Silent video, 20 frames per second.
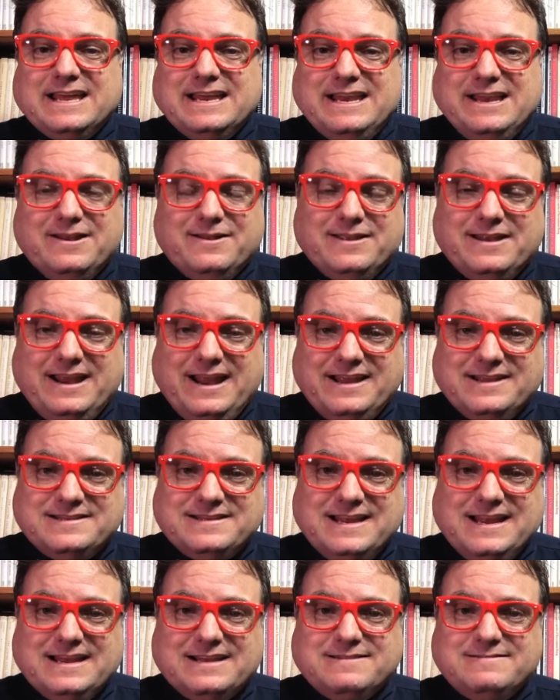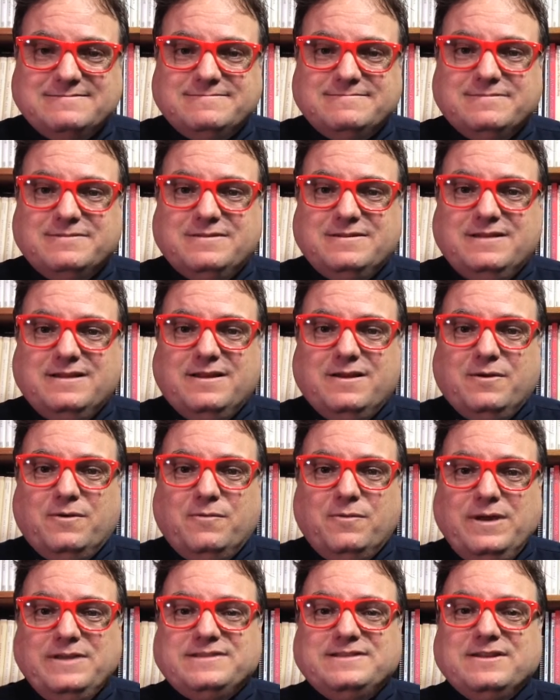a needle in a haystack.
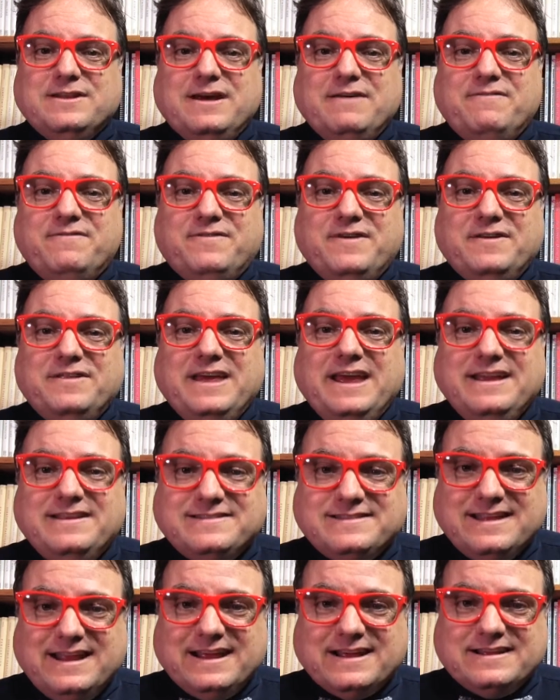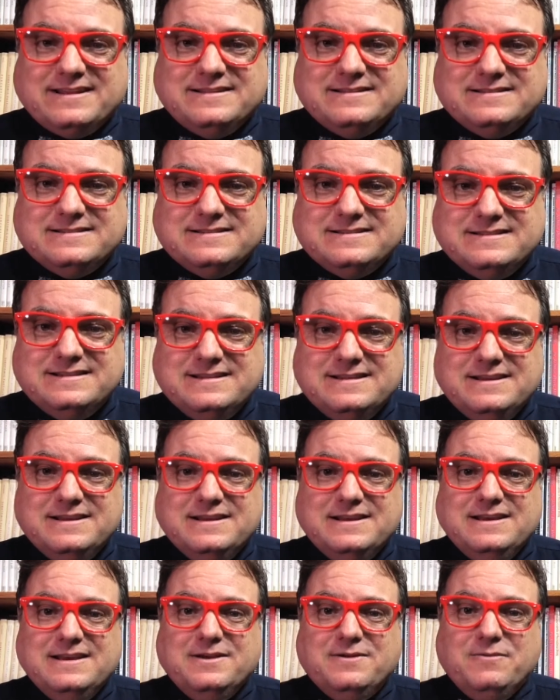We still haven't found the haystack.
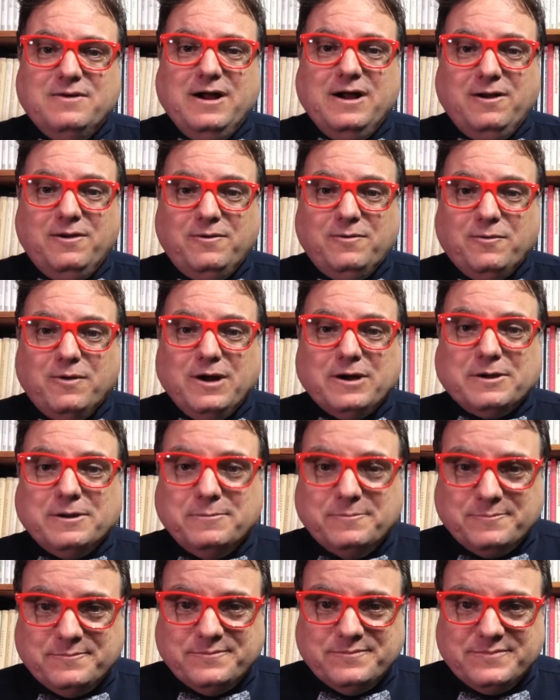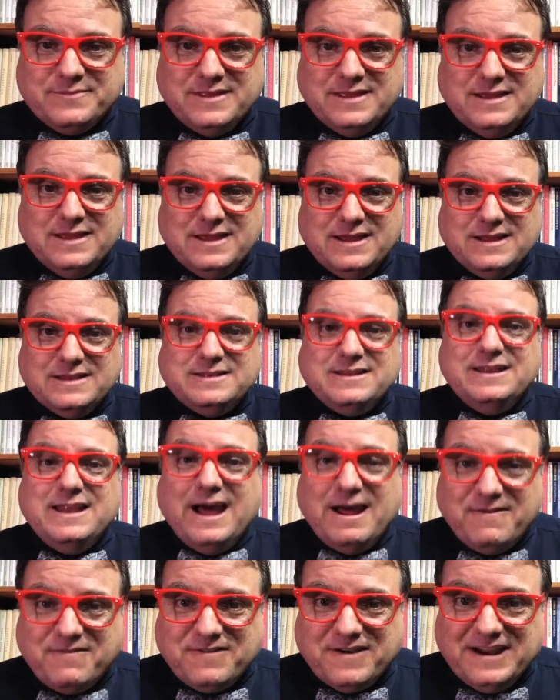Well, welcome to
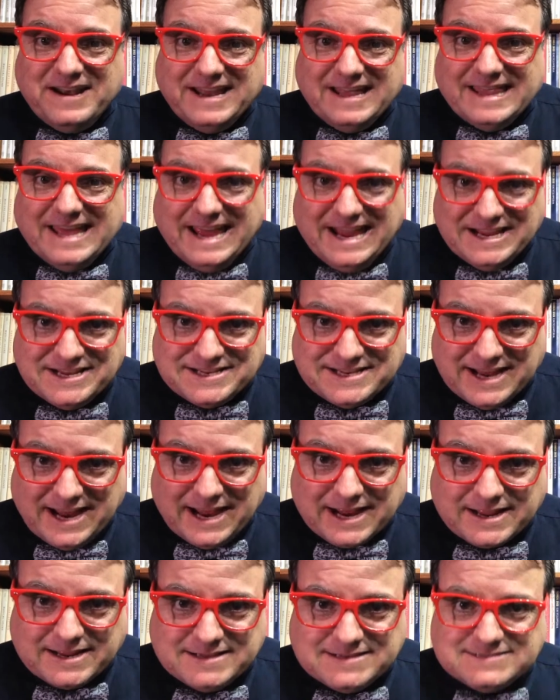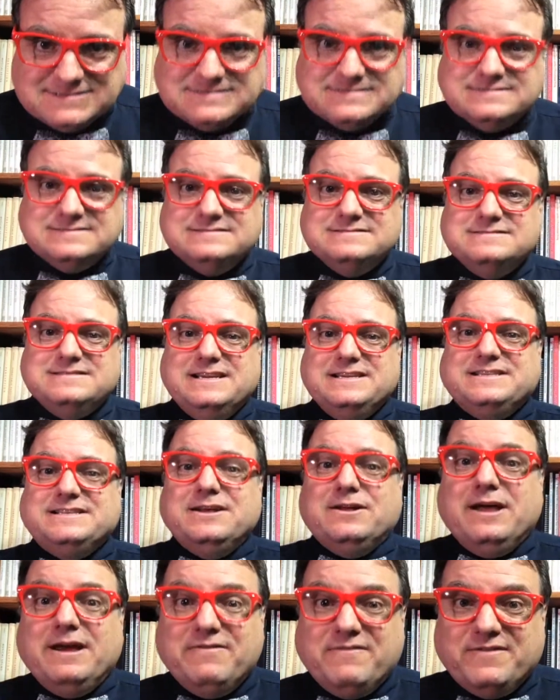not finding the haystack. They
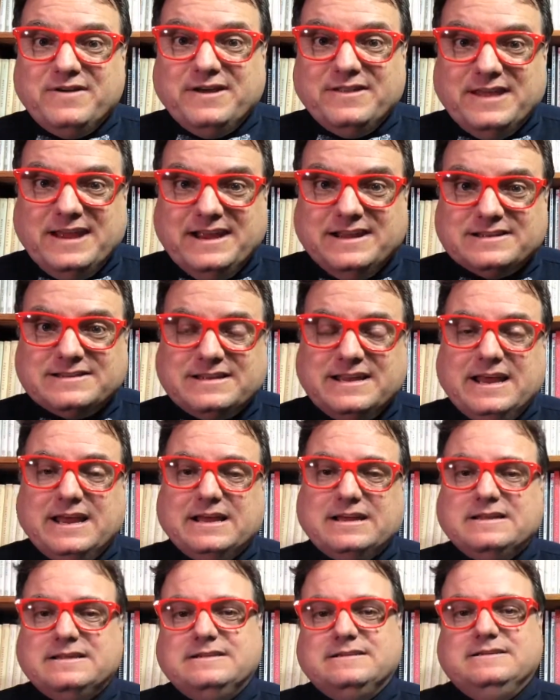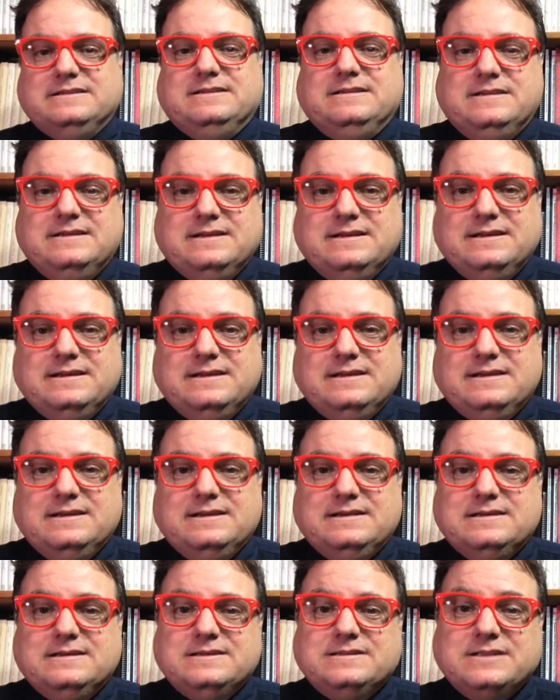still haven't found the haystack.
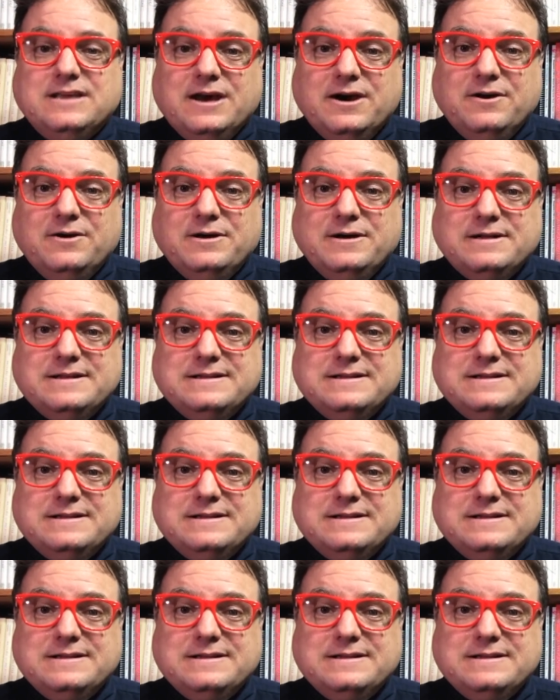So